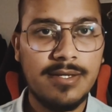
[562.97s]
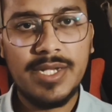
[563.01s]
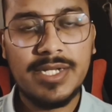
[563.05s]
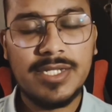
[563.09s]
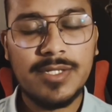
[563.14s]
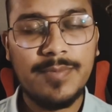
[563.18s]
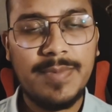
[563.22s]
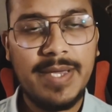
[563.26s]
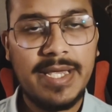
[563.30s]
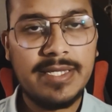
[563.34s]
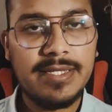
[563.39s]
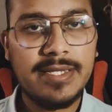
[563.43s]
It's
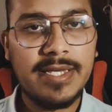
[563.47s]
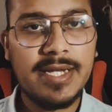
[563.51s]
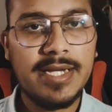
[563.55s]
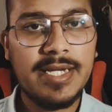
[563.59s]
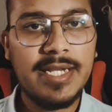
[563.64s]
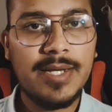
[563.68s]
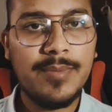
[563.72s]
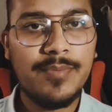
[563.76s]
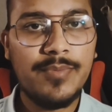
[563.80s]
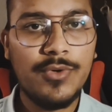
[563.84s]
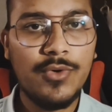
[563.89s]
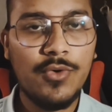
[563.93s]

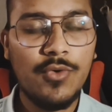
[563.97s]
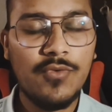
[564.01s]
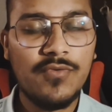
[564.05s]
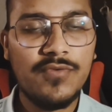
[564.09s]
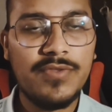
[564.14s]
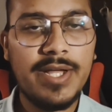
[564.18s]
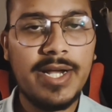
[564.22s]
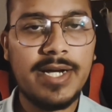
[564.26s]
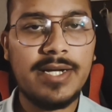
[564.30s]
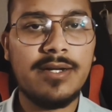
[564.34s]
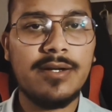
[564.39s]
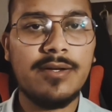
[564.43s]
basically a proof
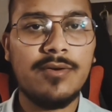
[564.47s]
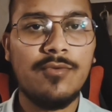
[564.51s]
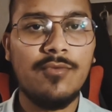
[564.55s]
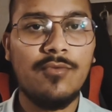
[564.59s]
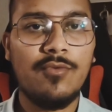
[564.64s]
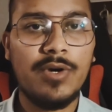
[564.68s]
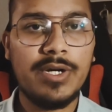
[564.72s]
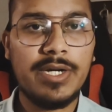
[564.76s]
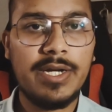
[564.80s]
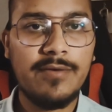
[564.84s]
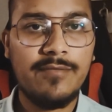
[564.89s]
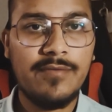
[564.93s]
that
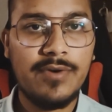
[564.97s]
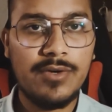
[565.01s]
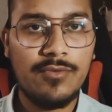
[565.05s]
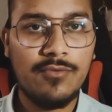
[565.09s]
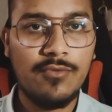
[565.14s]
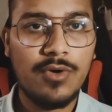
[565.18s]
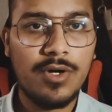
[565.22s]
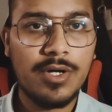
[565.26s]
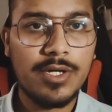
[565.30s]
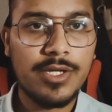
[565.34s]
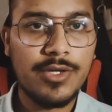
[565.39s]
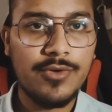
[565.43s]
whatever
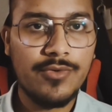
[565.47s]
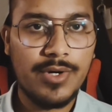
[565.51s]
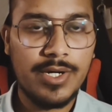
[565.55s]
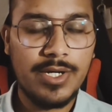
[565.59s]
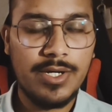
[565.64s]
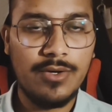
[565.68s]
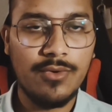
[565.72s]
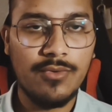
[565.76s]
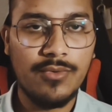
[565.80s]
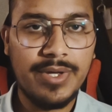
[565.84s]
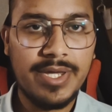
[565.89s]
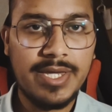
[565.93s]
work you are
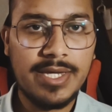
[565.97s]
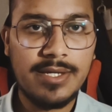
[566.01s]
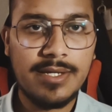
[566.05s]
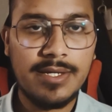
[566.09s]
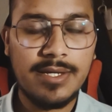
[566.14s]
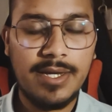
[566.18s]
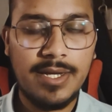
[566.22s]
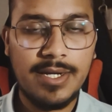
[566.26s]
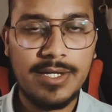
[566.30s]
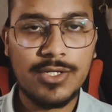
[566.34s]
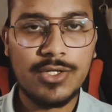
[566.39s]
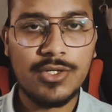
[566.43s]
doing,
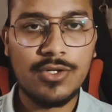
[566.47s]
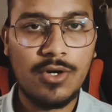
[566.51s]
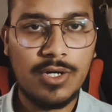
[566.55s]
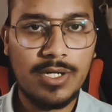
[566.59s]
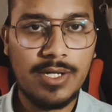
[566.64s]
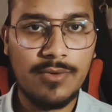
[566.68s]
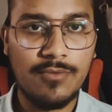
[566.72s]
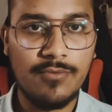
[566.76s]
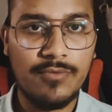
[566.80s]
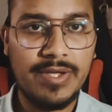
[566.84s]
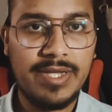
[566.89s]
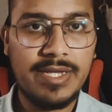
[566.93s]
it's
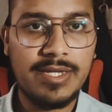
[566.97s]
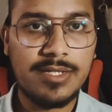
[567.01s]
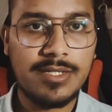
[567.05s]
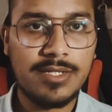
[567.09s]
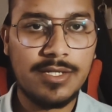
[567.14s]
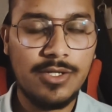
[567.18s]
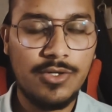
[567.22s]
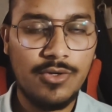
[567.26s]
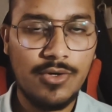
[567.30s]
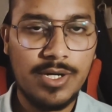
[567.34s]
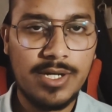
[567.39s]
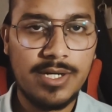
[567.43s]
not a
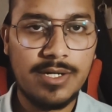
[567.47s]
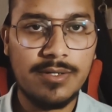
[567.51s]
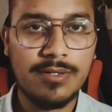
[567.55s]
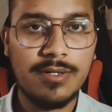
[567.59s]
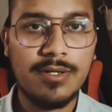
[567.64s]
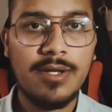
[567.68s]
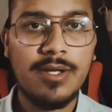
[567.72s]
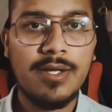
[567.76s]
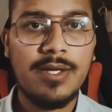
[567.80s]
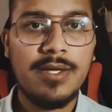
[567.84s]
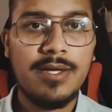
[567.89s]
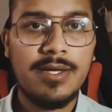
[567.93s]
waste. You are
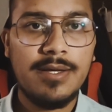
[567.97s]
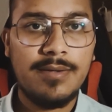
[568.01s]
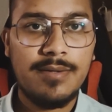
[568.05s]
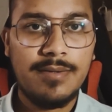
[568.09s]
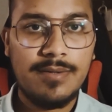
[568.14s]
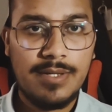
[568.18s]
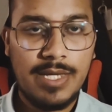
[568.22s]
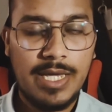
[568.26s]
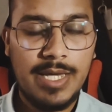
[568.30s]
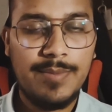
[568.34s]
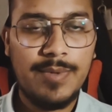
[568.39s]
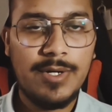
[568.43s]

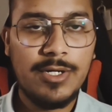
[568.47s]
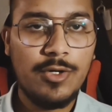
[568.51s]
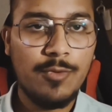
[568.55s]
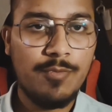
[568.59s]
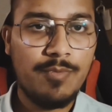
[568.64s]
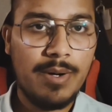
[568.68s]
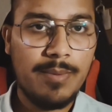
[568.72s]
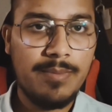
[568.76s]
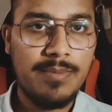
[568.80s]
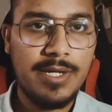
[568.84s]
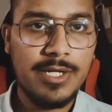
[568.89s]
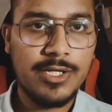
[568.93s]
able to
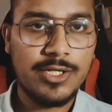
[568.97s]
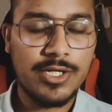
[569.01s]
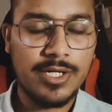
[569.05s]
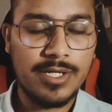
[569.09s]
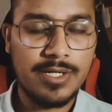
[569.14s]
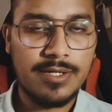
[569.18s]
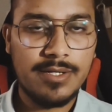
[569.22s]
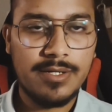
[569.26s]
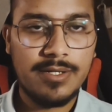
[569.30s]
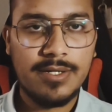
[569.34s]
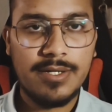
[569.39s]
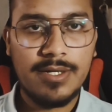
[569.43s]
publish
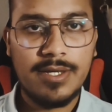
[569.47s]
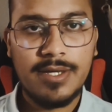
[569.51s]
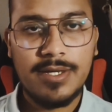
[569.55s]
it.